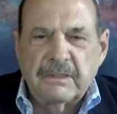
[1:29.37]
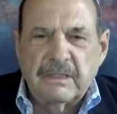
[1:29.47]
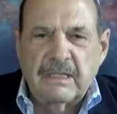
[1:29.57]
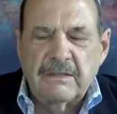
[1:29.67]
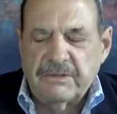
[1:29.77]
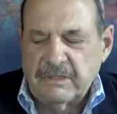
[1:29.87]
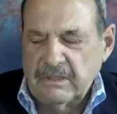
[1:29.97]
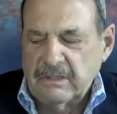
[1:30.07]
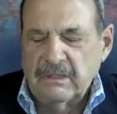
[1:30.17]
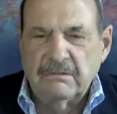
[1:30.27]
that I've
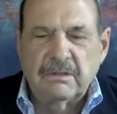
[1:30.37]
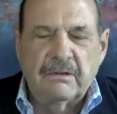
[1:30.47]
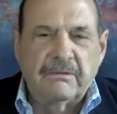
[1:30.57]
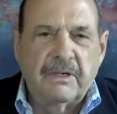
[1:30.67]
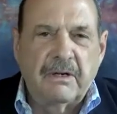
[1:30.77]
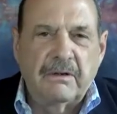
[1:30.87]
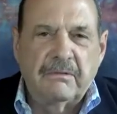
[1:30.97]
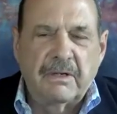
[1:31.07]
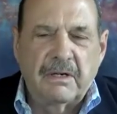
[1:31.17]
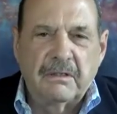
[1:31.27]
seen in a very,
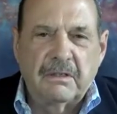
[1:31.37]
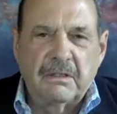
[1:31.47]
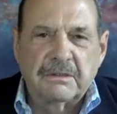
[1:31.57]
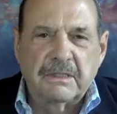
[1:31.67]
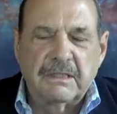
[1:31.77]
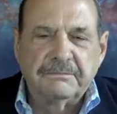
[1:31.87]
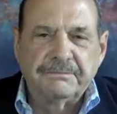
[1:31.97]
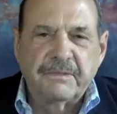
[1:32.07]
very long time.